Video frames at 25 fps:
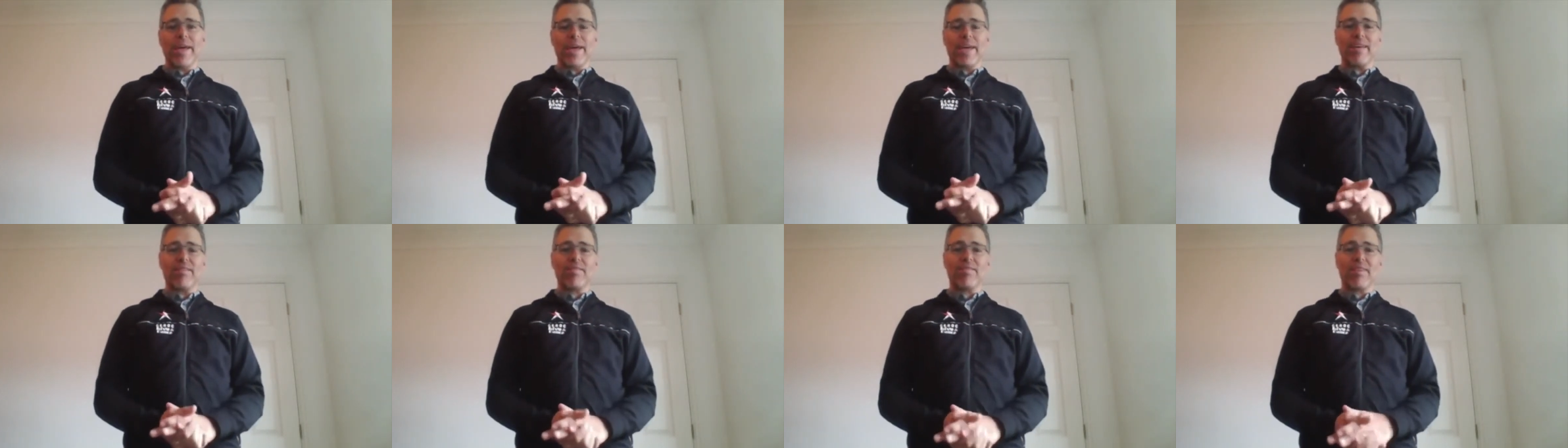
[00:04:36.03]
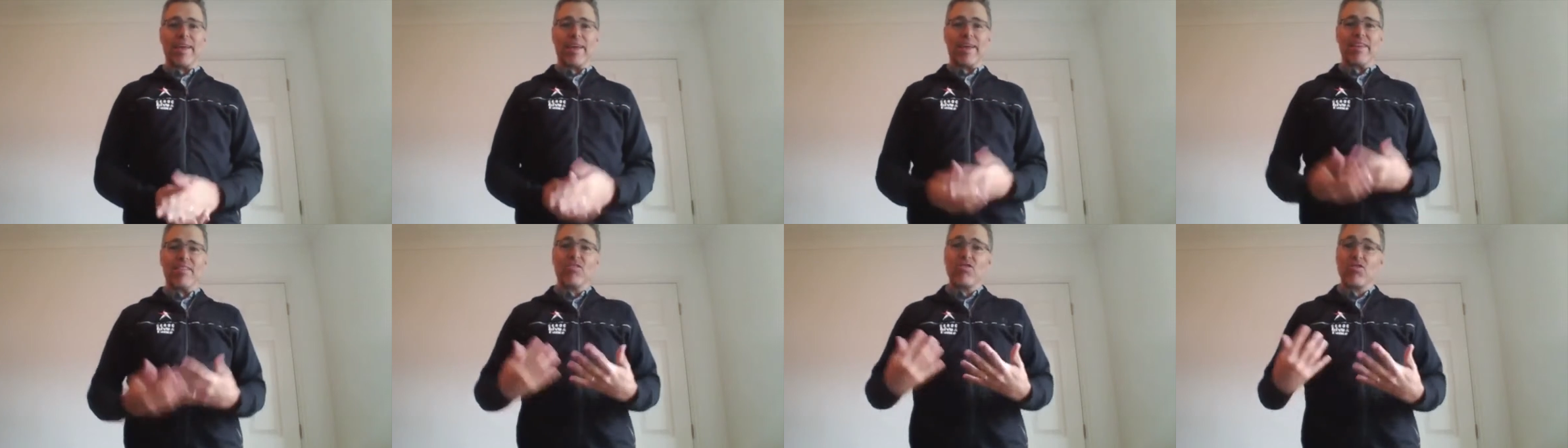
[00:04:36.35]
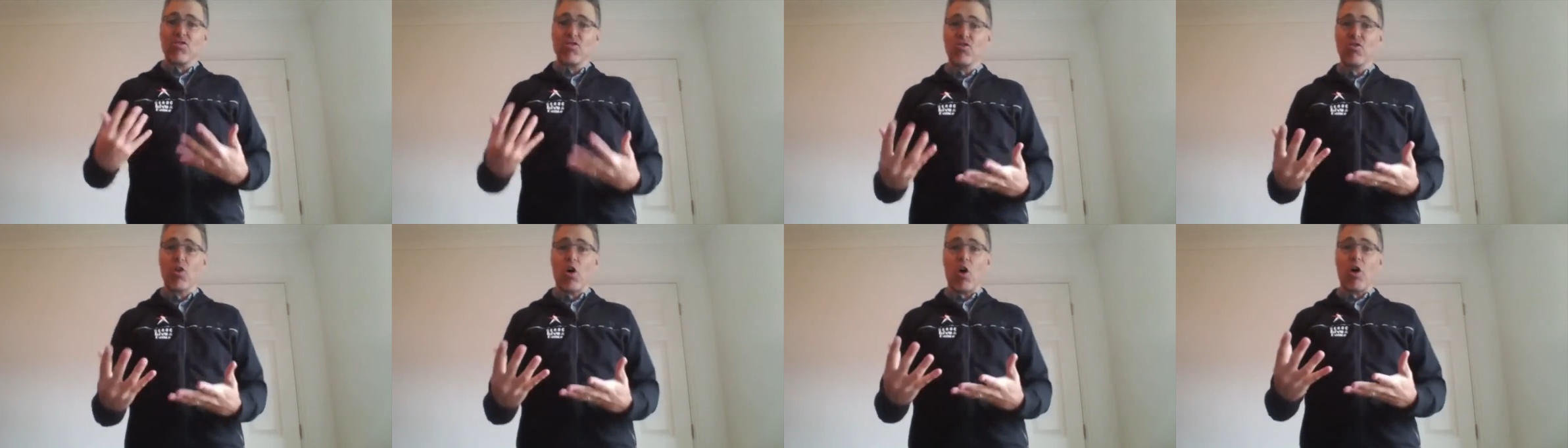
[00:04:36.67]
is
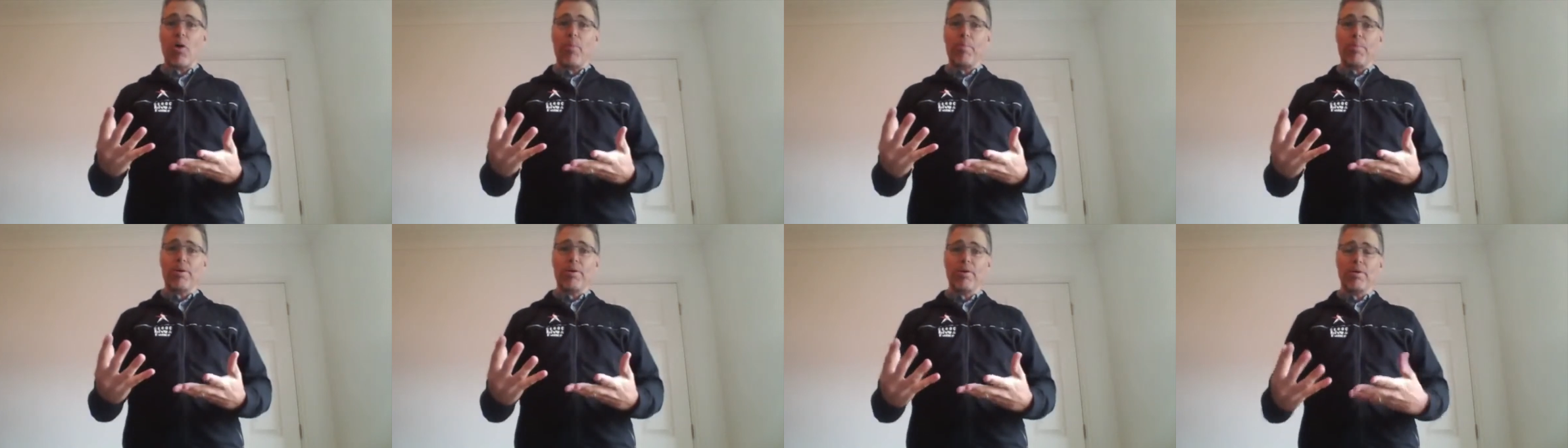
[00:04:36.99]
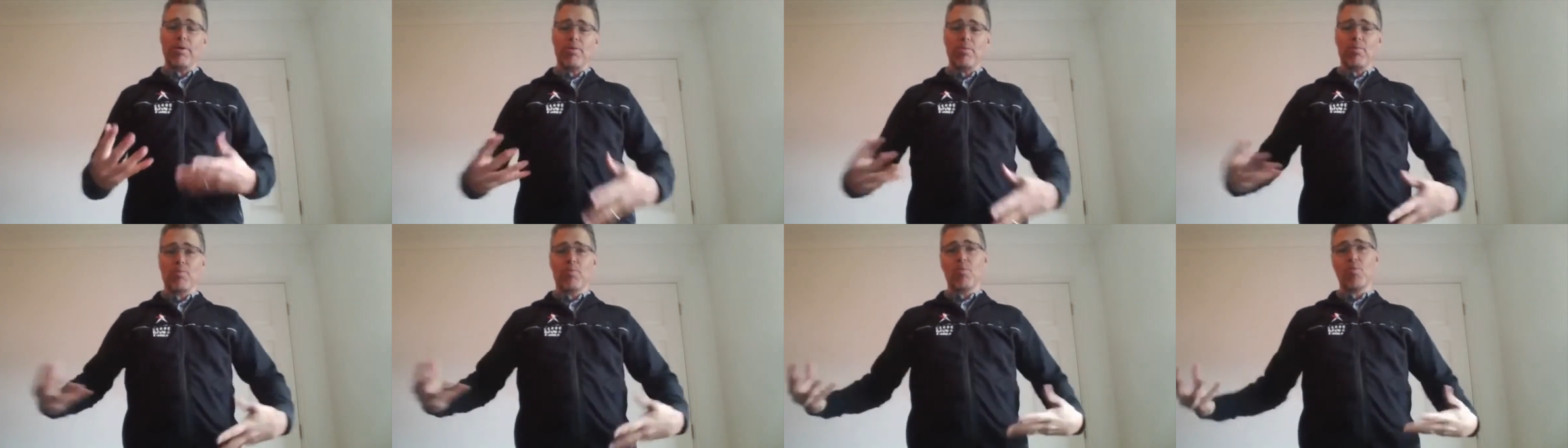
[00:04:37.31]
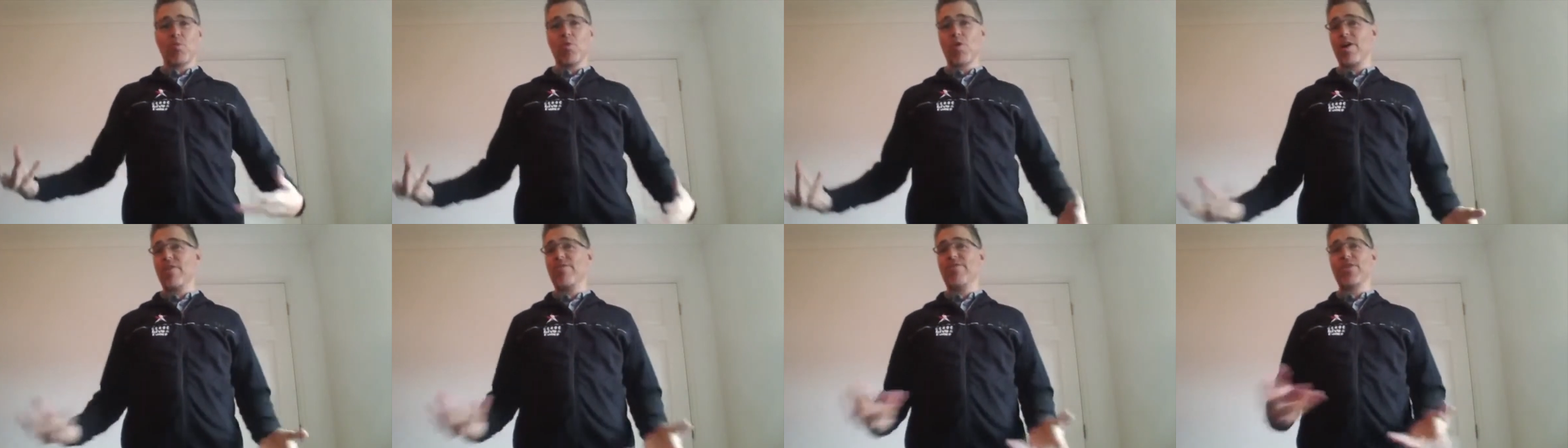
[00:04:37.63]
stop
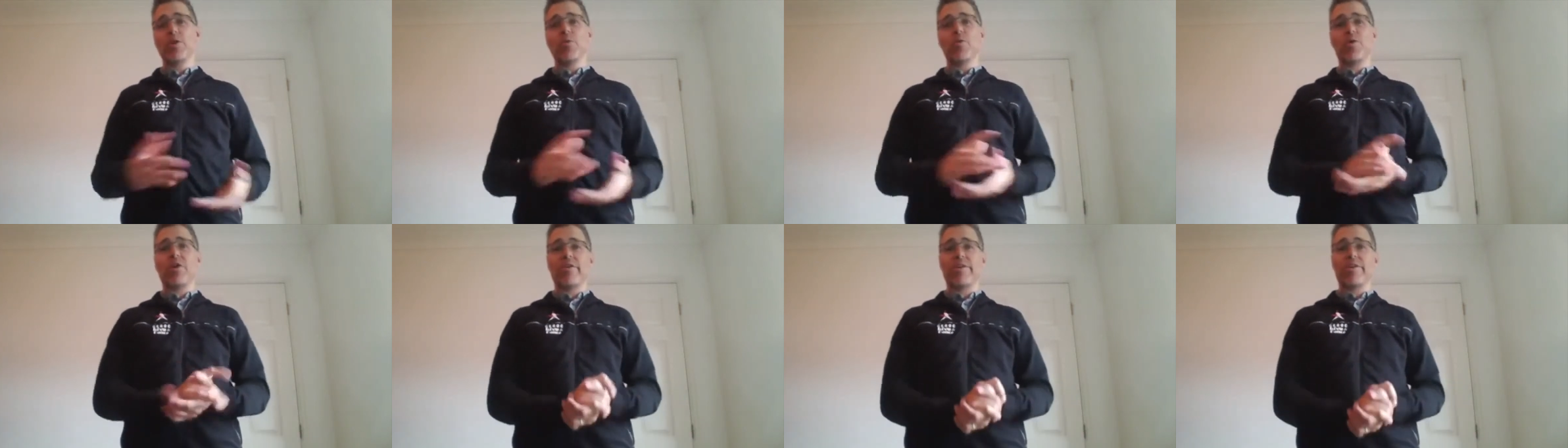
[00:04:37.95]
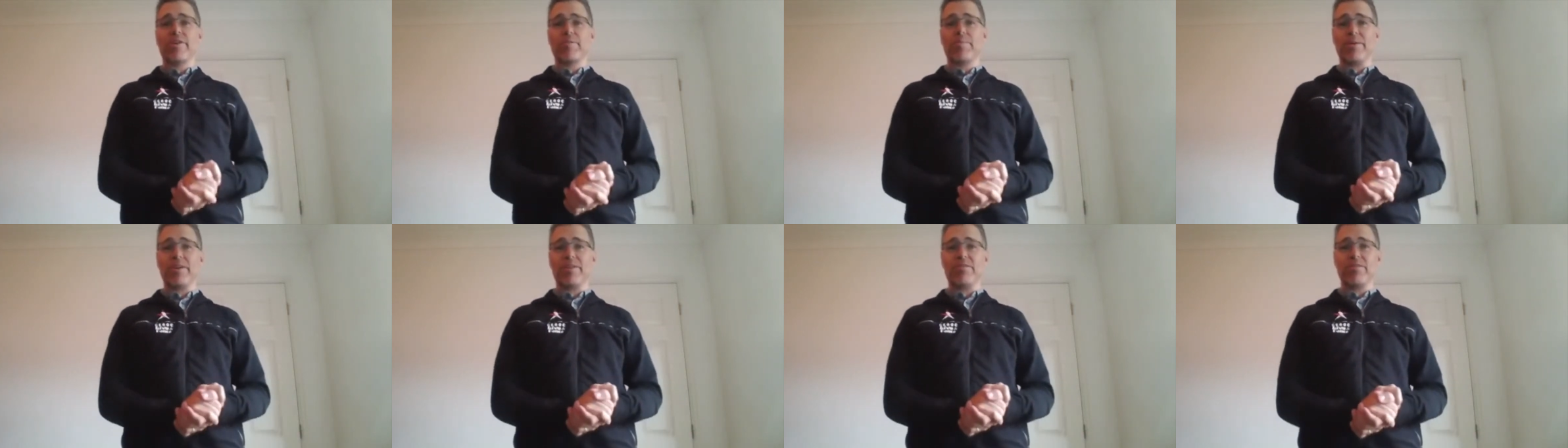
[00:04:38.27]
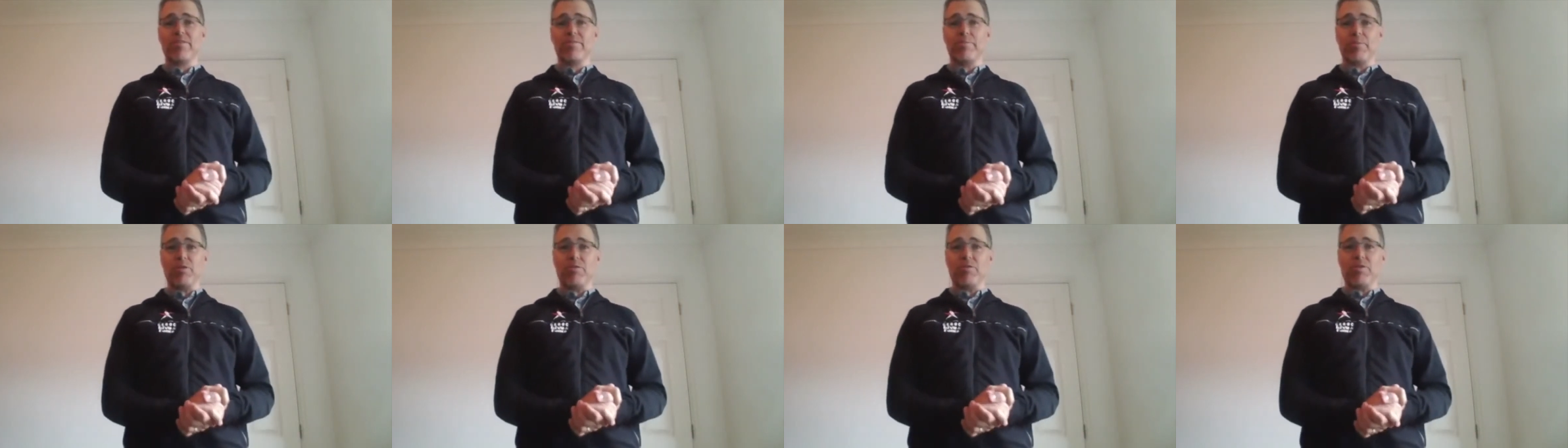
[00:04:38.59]
wherever you are in a
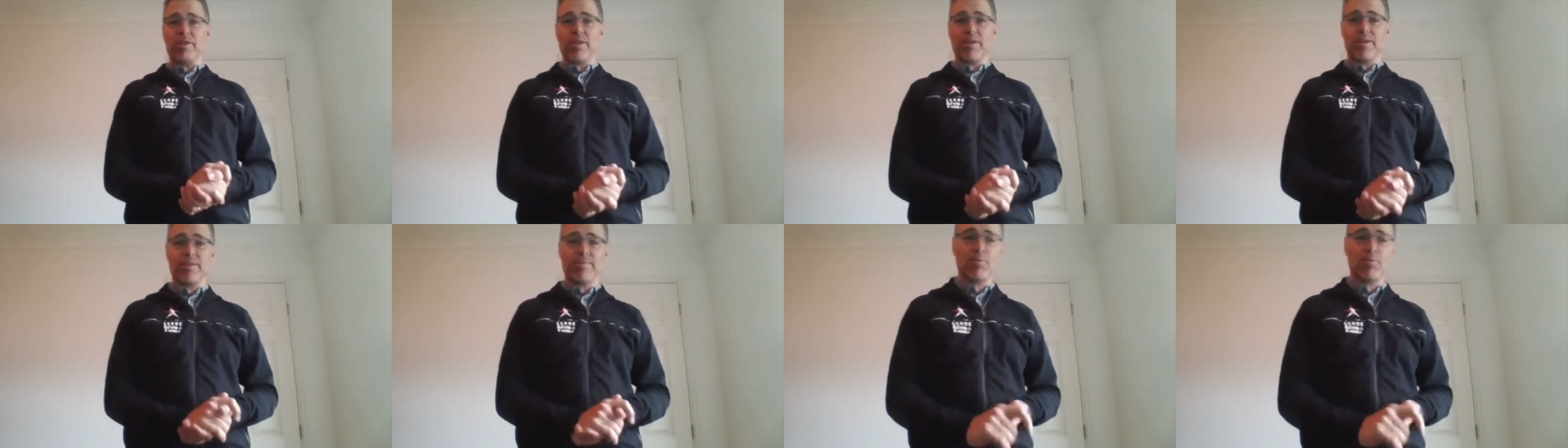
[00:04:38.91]
piece of music,